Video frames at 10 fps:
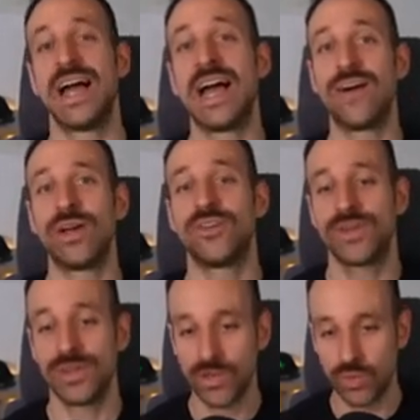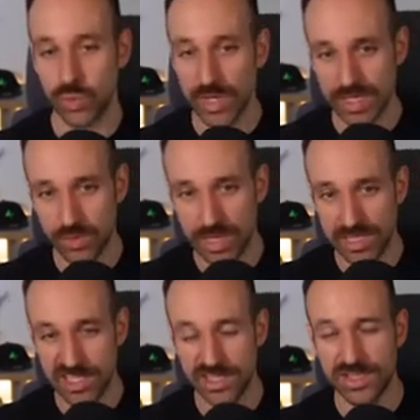However, we're gonna
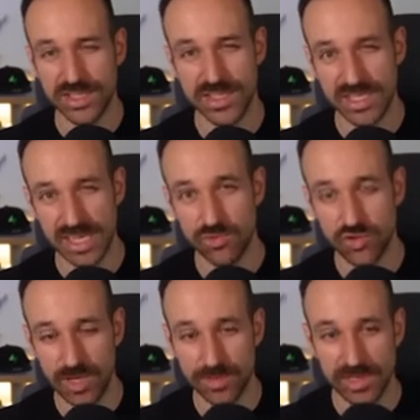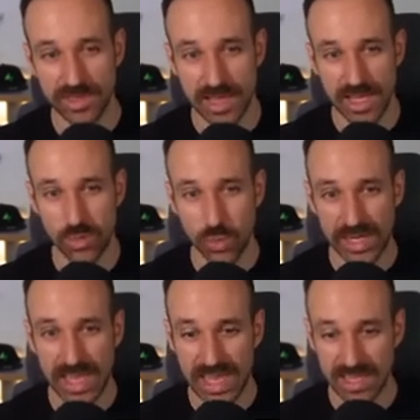run into the same trouble that
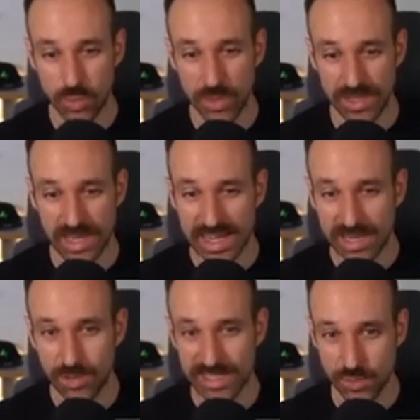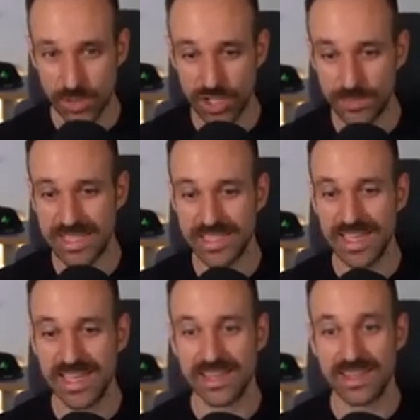we had with iOS, which means
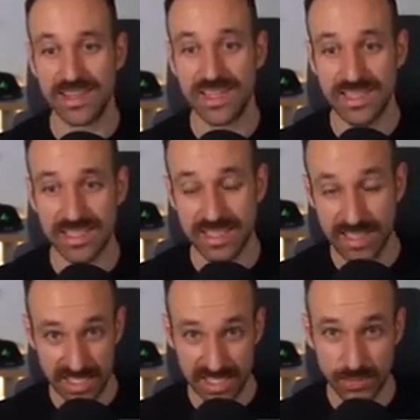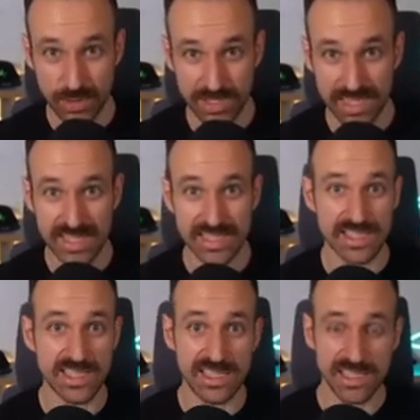this, in the default case,
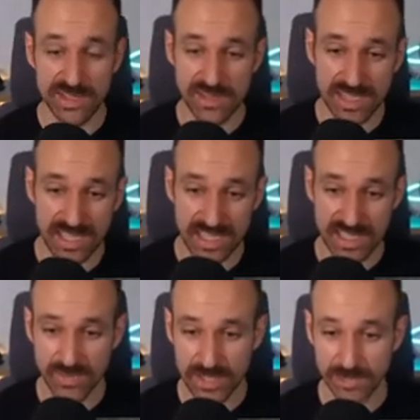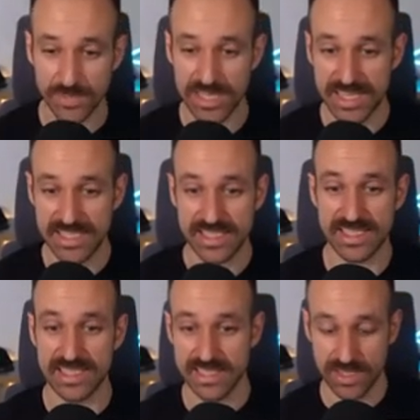is using a development
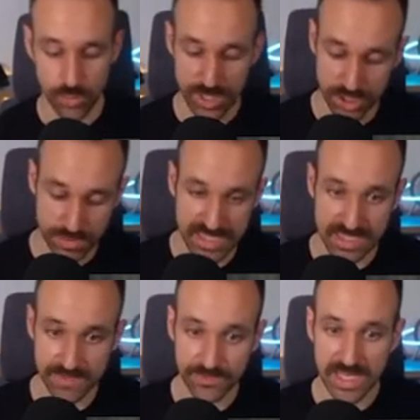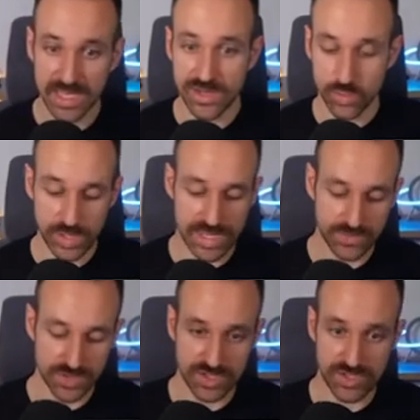instance, which means we
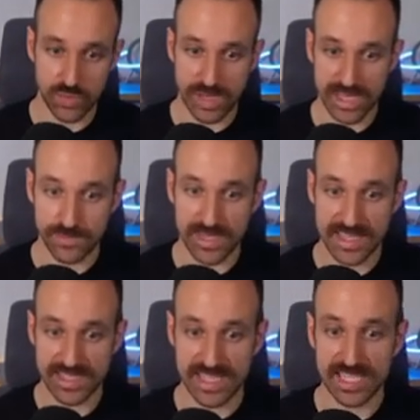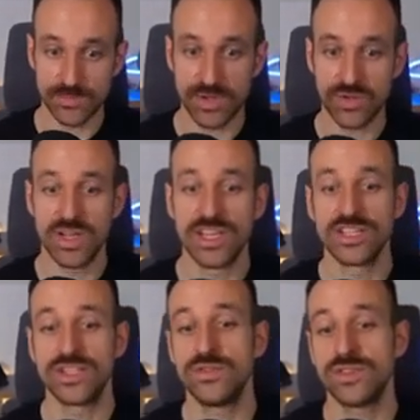have to do npx expo
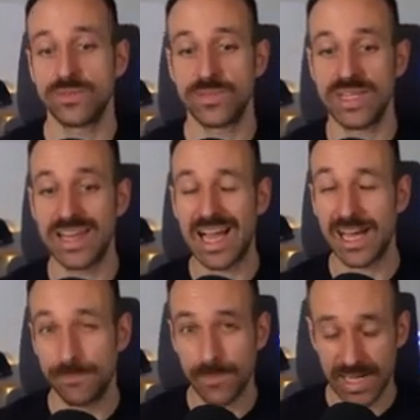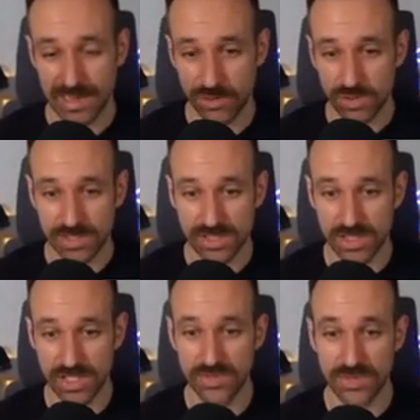to spin up my local
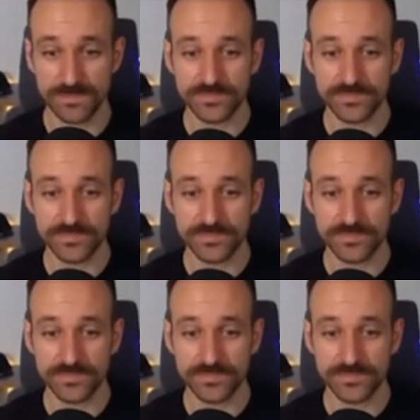server,